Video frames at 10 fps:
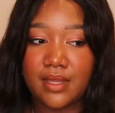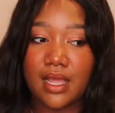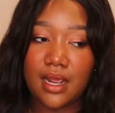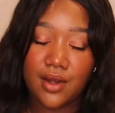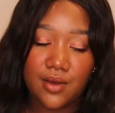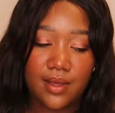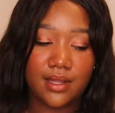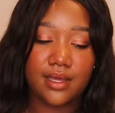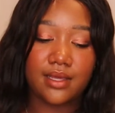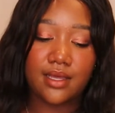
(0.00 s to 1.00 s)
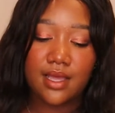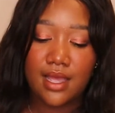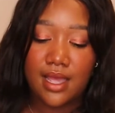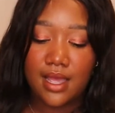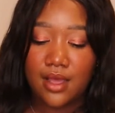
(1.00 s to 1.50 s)
and I know I like.
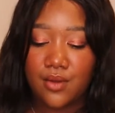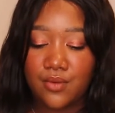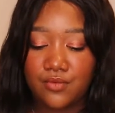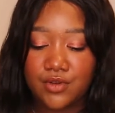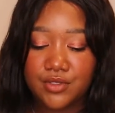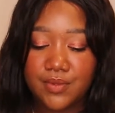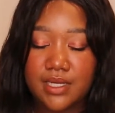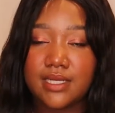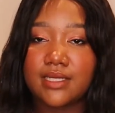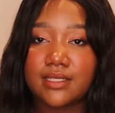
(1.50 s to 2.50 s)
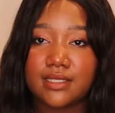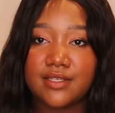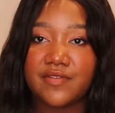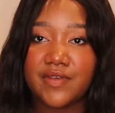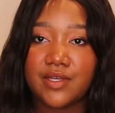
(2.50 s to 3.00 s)
First one is
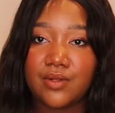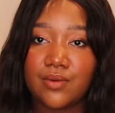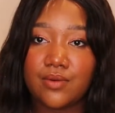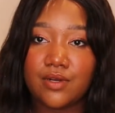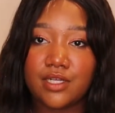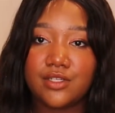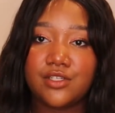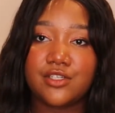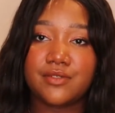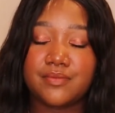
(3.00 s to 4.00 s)
Seville Orange.